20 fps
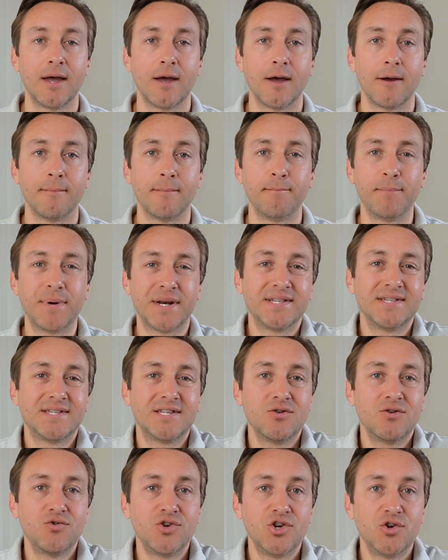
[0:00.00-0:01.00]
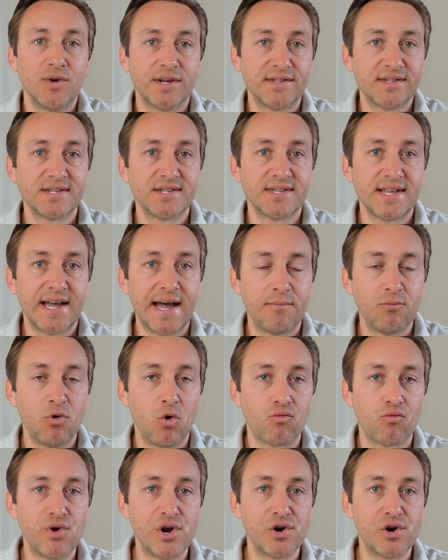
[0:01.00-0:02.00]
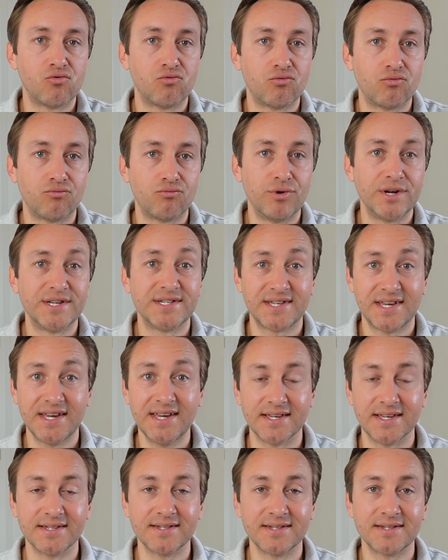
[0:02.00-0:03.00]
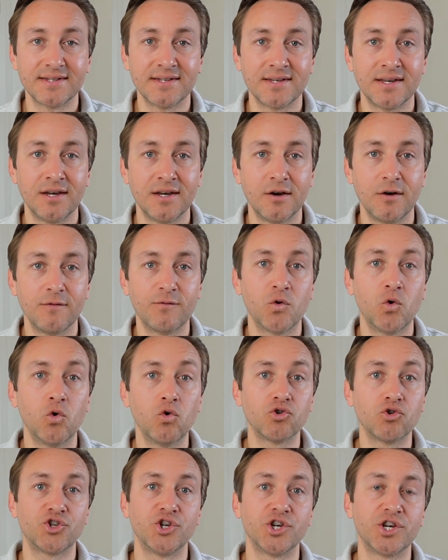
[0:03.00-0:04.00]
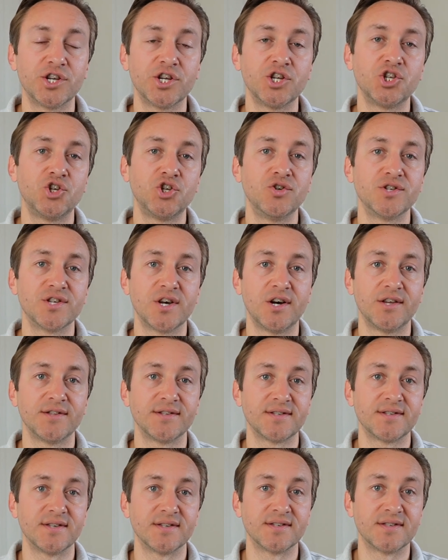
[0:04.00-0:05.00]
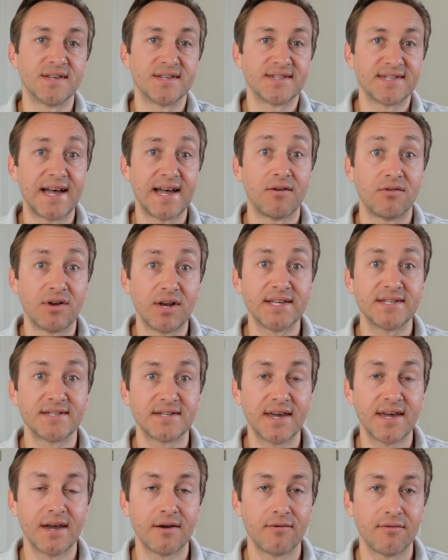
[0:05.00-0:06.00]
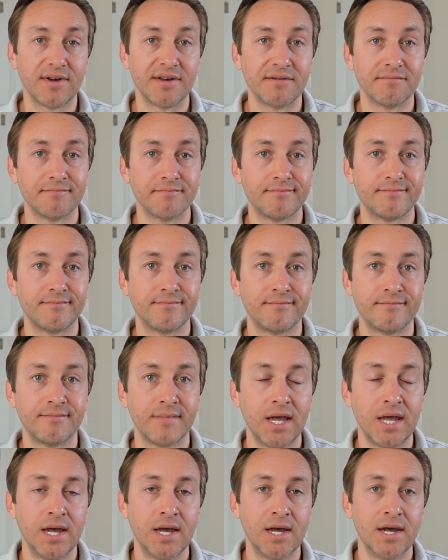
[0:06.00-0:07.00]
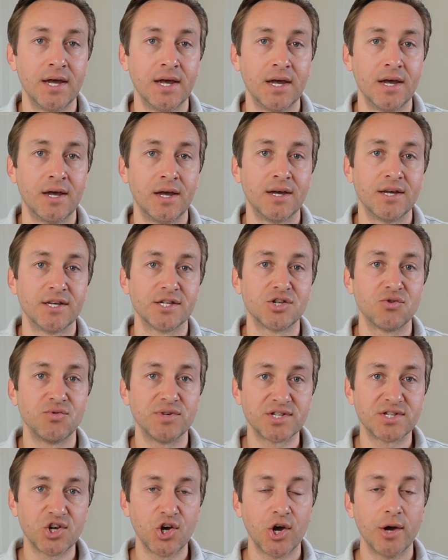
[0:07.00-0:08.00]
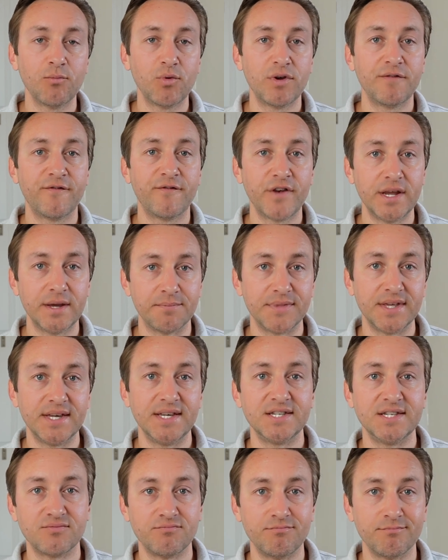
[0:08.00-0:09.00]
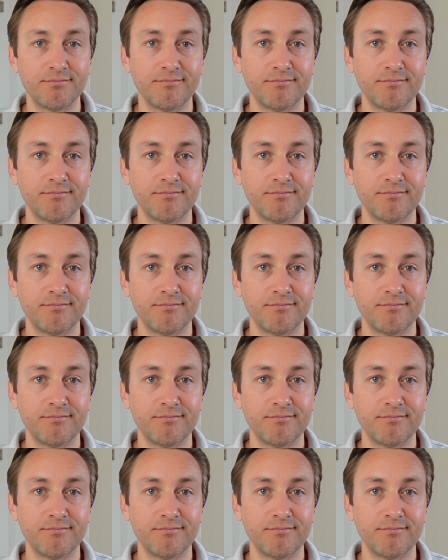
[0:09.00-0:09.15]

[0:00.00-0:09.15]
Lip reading: but until you understand what real risk is, of course you're going to choose answers that sound less scary. So it's time we flip these